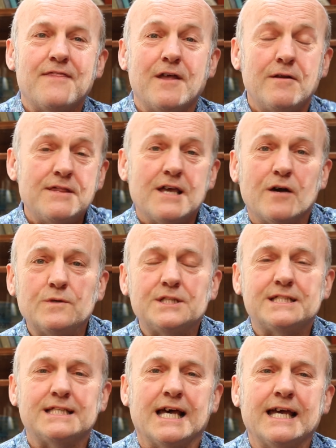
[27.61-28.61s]
The only thing I
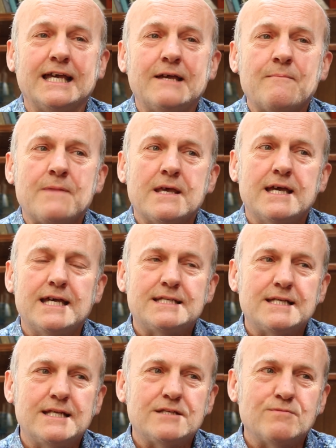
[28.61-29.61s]
would say
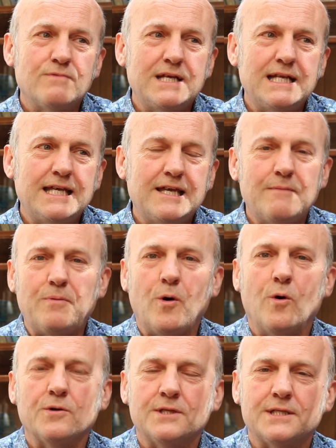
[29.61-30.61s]
is that it's really
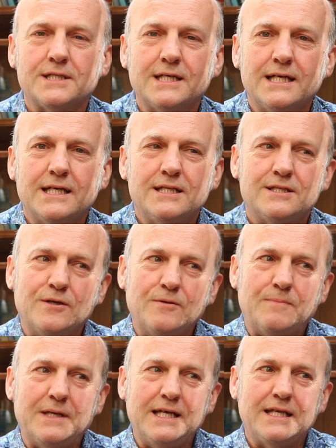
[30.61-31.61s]
important
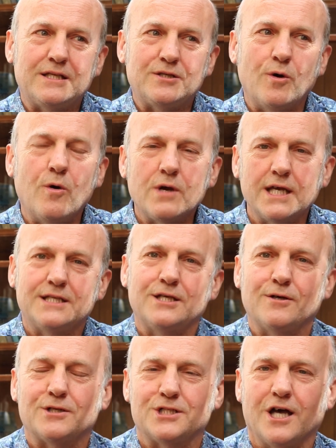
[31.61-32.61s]
to be talking
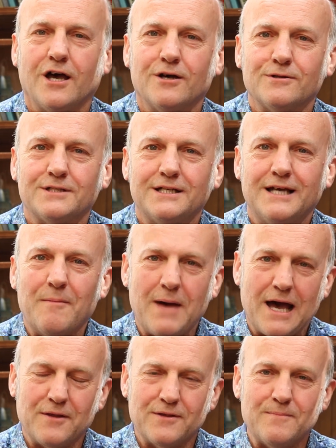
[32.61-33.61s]
to your child
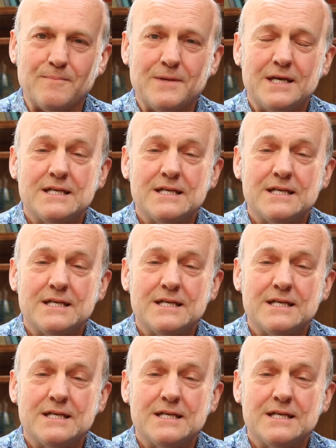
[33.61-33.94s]
about them.